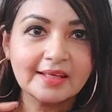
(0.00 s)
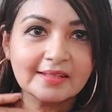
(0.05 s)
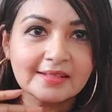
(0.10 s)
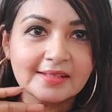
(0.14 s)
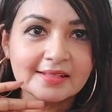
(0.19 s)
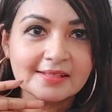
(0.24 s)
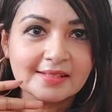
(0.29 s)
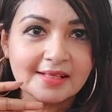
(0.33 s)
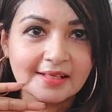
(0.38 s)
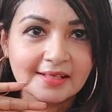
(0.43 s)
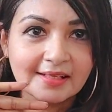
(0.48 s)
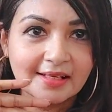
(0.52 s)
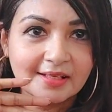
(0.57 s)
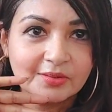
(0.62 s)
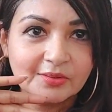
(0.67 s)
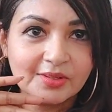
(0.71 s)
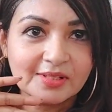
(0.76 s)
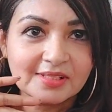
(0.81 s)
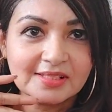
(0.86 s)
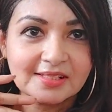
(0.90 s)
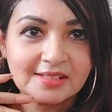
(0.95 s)
These are
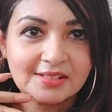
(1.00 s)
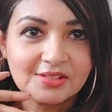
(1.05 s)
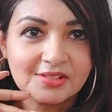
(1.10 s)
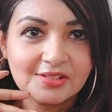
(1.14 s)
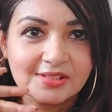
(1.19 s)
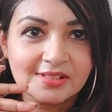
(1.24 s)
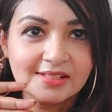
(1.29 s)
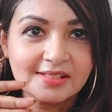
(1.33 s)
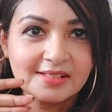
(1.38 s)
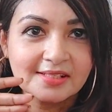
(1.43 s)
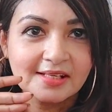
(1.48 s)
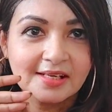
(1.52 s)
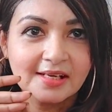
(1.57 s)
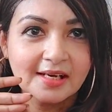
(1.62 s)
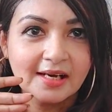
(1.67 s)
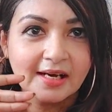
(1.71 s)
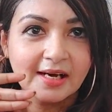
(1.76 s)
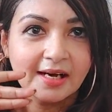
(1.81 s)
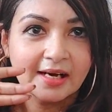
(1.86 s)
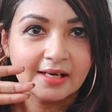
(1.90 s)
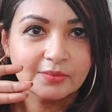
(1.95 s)
nano extensions.
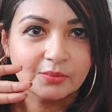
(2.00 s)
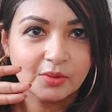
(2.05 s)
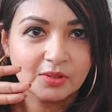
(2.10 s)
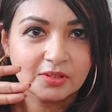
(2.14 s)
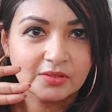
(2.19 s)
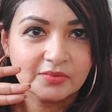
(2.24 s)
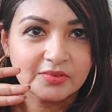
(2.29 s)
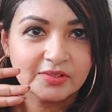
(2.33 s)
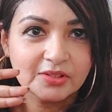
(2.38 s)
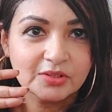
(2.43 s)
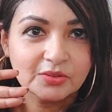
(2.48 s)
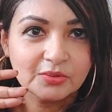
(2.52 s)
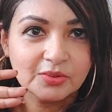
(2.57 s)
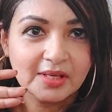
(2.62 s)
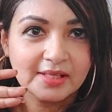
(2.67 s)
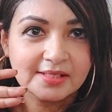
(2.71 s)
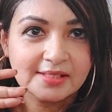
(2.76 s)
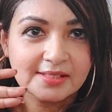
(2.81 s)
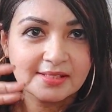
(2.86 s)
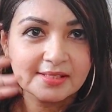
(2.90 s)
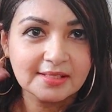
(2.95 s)
I wonder whether you
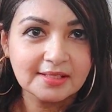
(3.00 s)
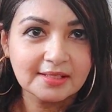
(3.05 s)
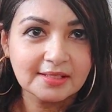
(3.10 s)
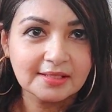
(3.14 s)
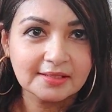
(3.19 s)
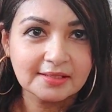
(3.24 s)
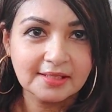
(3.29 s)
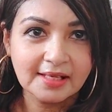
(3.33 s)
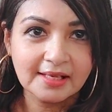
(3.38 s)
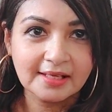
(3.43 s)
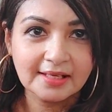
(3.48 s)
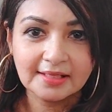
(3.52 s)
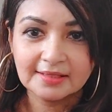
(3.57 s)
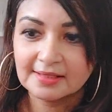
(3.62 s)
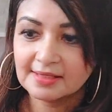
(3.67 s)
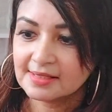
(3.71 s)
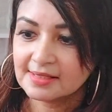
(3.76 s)
can see there are